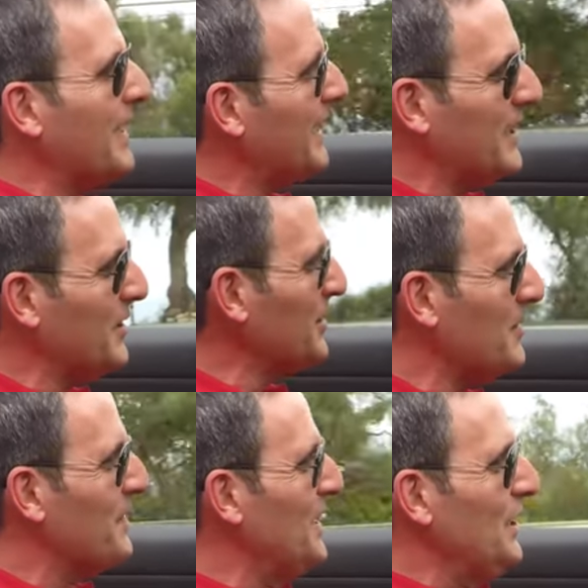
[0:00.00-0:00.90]
Here,
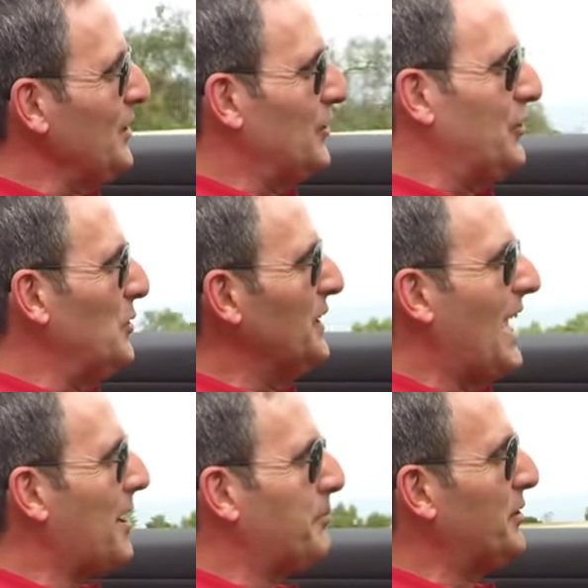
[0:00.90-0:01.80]
you're doing
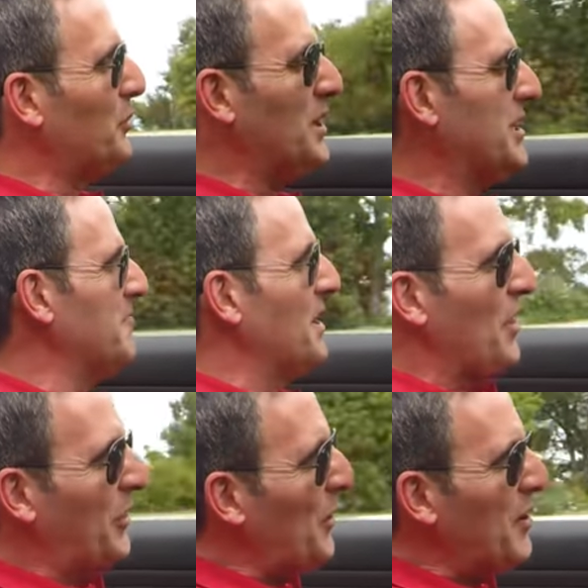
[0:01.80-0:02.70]
that between
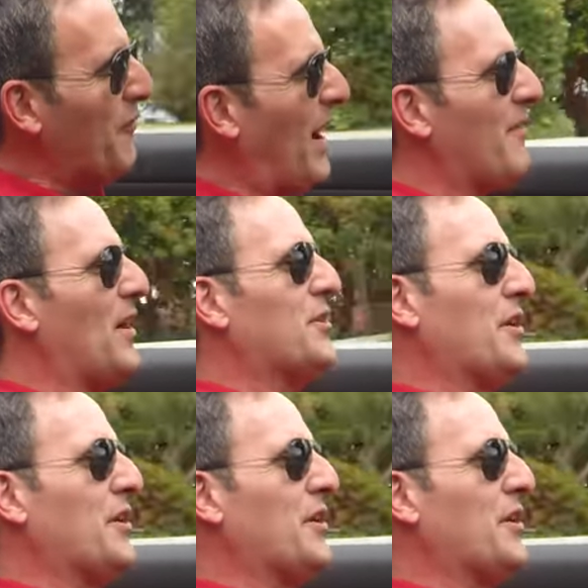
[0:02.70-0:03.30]
3,500